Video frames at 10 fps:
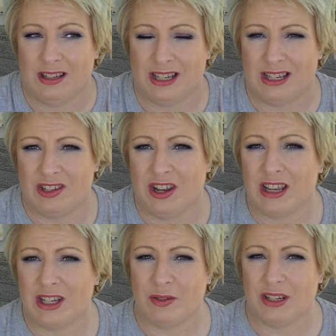It's turning
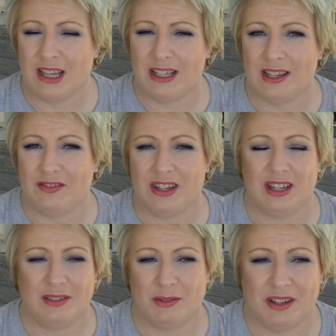into a tasting video
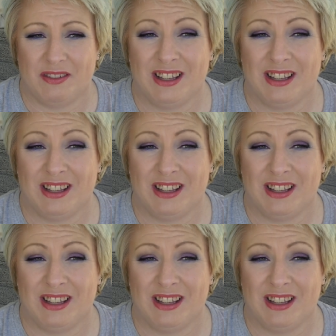as well.